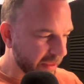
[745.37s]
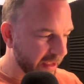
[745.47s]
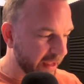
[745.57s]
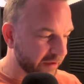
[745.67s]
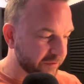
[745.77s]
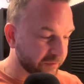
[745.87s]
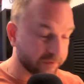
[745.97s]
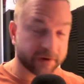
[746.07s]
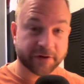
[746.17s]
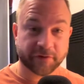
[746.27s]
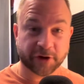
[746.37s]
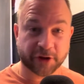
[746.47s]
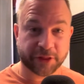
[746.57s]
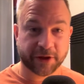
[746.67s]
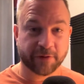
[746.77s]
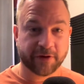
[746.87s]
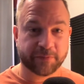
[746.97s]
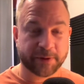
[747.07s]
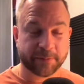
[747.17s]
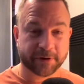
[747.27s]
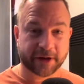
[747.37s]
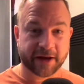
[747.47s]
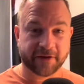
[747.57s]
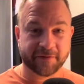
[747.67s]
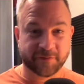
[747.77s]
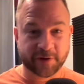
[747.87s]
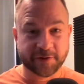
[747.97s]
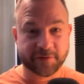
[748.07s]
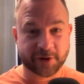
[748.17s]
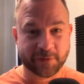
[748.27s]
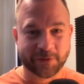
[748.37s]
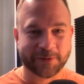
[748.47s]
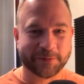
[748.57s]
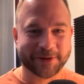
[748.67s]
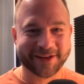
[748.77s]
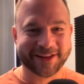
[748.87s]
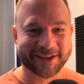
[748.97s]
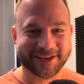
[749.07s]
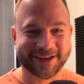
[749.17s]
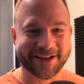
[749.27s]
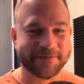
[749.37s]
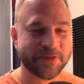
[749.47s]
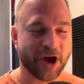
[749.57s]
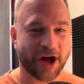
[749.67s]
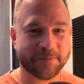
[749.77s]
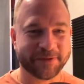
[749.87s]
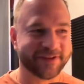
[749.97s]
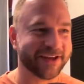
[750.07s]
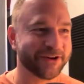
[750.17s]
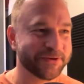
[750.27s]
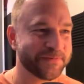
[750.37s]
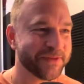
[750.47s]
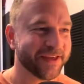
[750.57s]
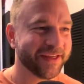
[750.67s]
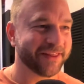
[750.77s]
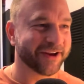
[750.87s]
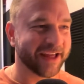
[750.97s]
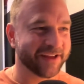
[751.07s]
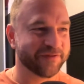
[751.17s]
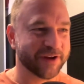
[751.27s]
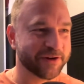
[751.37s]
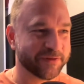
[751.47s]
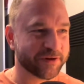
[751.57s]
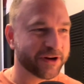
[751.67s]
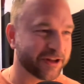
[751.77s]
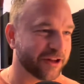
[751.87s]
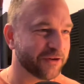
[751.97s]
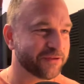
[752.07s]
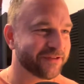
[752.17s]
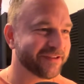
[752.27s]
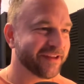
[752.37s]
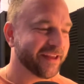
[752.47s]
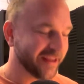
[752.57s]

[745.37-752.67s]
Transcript: And some very, very good theories. People are getting we're playing like hot potato. They're getting very, very close.